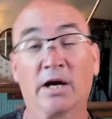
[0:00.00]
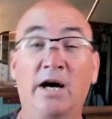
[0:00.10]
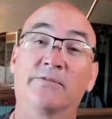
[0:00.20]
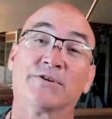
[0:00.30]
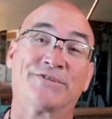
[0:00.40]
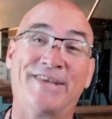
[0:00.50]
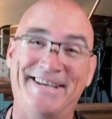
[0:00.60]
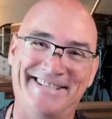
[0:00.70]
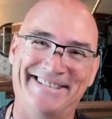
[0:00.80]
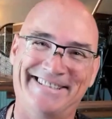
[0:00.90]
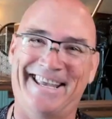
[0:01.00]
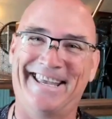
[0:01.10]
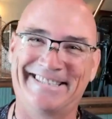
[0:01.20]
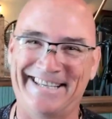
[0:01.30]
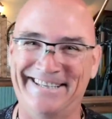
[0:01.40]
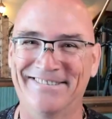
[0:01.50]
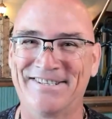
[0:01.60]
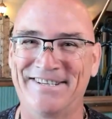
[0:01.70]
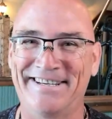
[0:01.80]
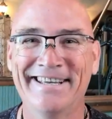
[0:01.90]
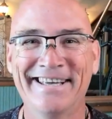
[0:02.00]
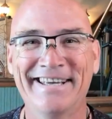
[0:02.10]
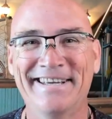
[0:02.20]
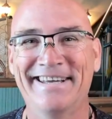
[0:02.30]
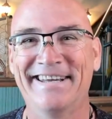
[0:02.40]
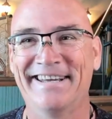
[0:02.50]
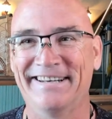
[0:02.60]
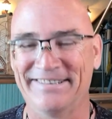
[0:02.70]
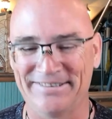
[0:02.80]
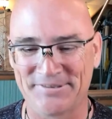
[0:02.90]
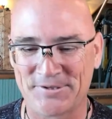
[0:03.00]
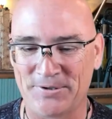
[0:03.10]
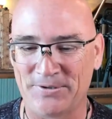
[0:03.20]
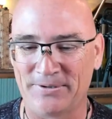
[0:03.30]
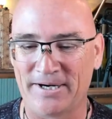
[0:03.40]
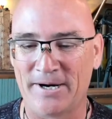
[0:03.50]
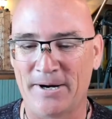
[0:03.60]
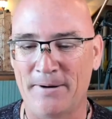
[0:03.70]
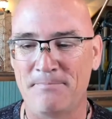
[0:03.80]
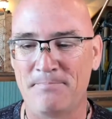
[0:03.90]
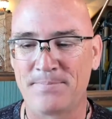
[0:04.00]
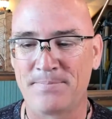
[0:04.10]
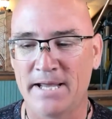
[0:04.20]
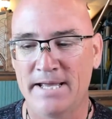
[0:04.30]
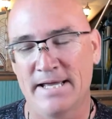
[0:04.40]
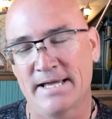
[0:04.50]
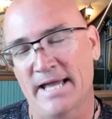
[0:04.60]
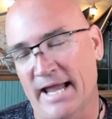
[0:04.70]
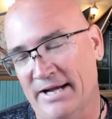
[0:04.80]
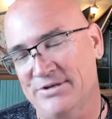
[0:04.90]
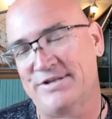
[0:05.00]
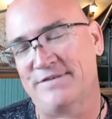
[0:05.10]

conversation takes energy, you know? So, um, energy